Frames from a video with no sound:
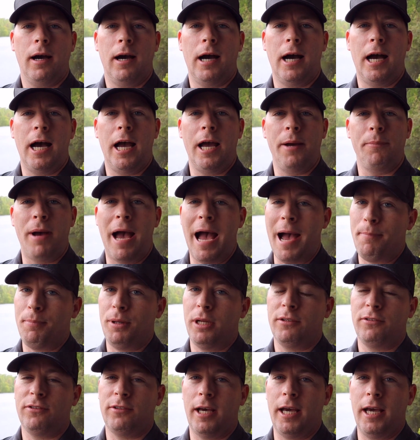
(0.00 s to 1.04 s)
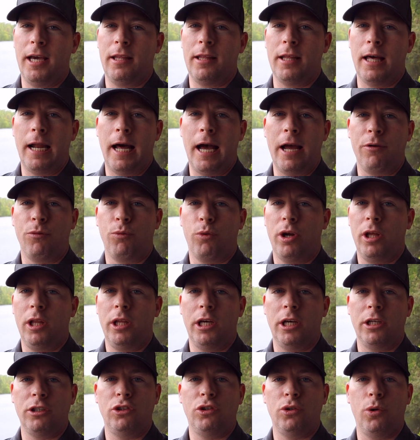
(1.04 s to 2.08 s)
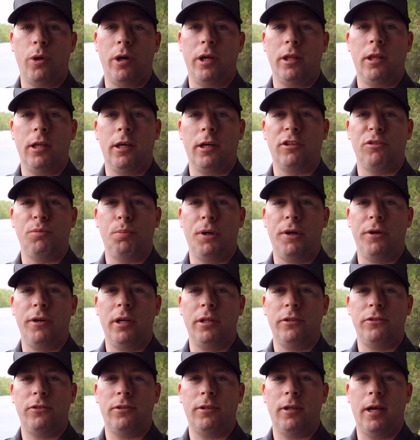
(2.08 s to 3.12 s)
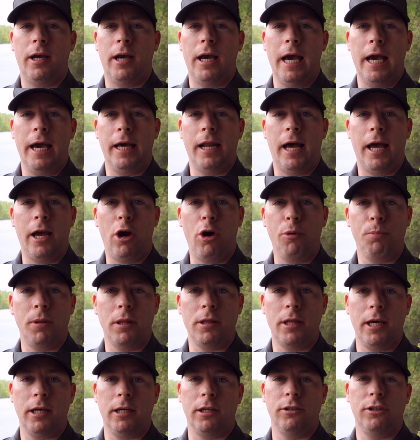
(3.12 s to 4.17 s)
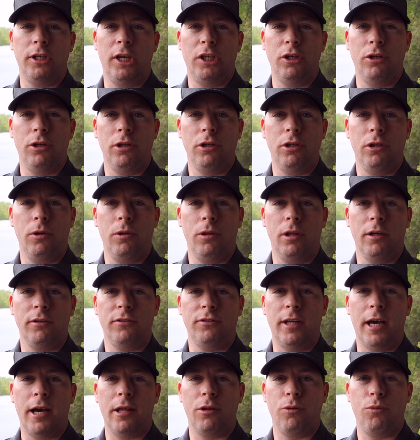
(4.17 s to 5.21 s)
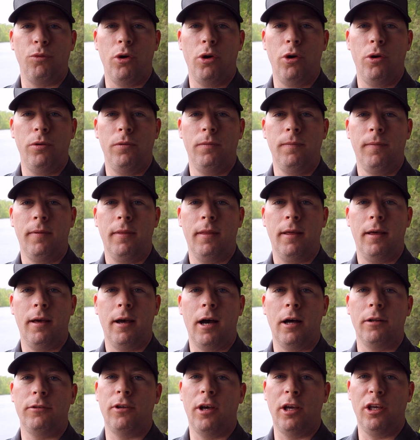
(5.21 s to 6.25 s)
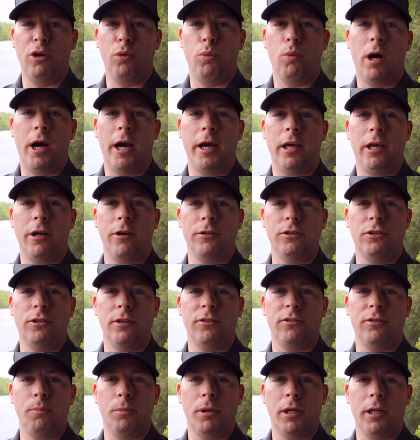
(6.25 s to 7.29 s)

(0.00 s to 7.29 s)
I'm happy to say that I really enjoyed the experience, and I hope that they continue to do this down the road. I'll tell you why here in just a